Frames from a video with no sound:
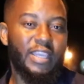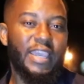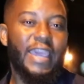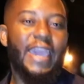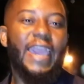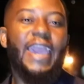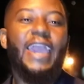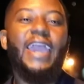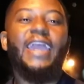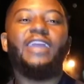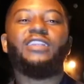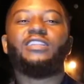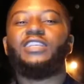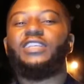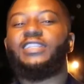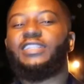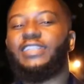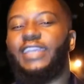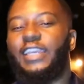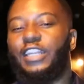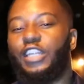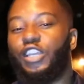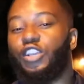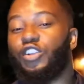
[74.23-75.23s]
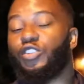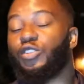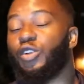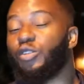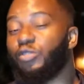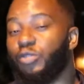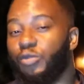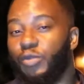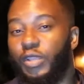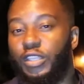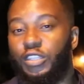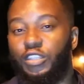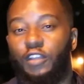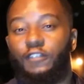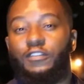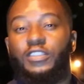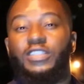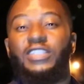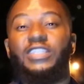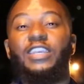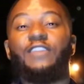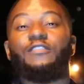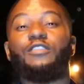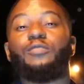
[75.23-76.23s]
and sustaining growth rate of
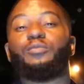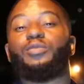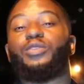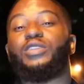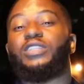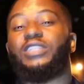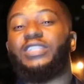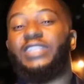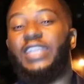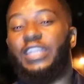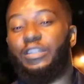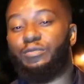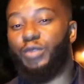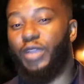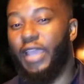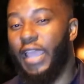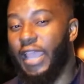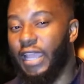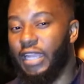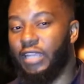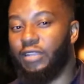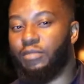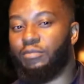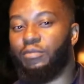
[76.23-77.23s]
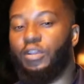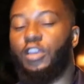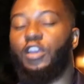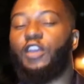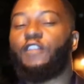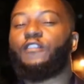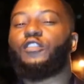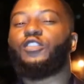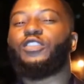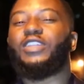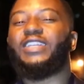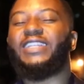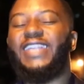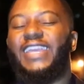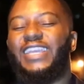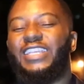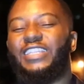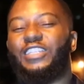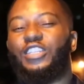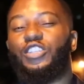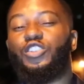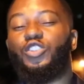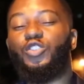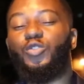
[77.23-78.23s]
7% per annum for the
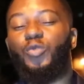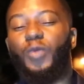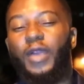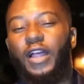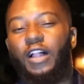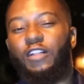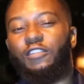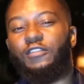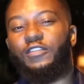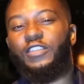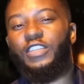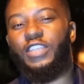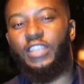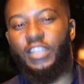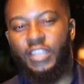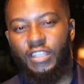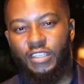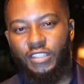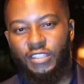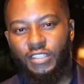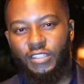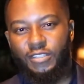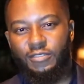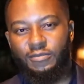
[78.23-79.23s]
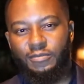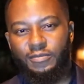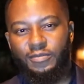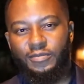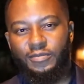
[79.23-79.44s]
next 12 years.